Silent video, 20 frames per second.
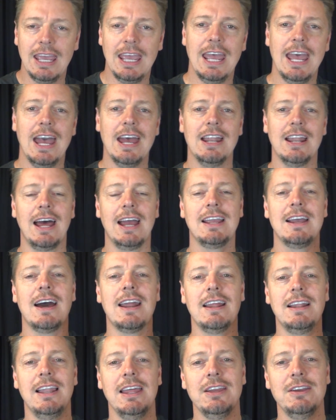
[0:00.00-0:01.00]
And I
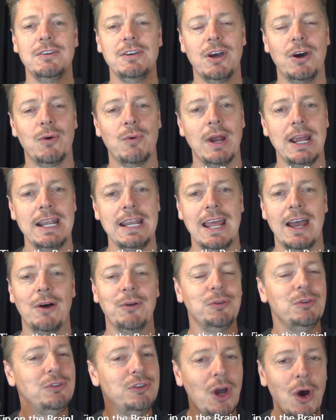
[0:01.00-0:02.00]
gotta let you know right
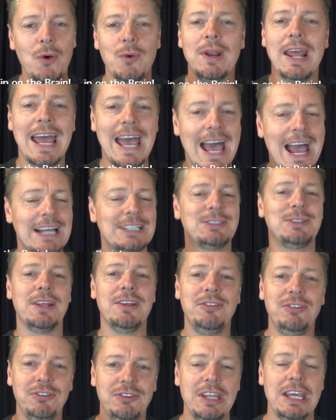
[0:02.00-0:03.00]
now, don't actually
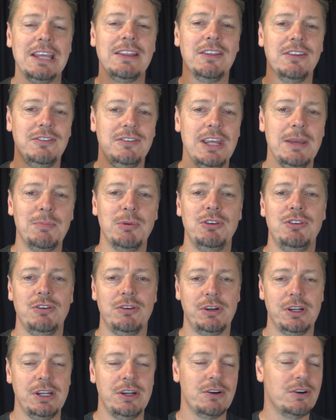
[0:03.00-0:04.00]
stick this deep into
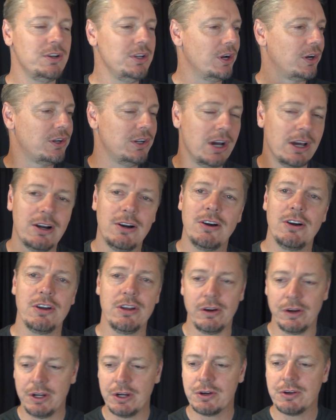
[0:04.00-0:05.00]
your ear. You're gonna hurt
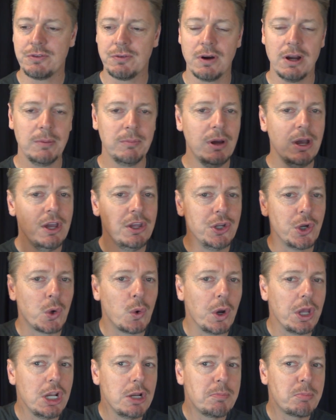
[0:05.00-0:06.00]
your eardrum. You're
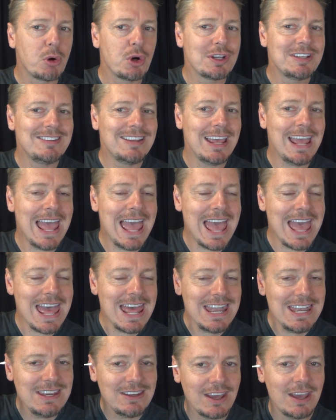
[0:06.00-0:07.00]
going to
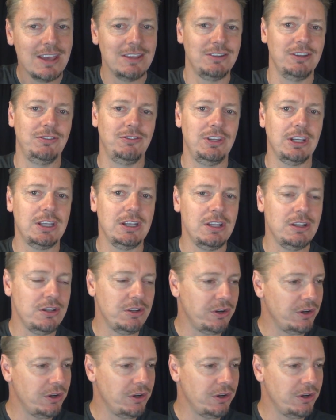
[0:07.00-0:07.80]
pretend to stick it in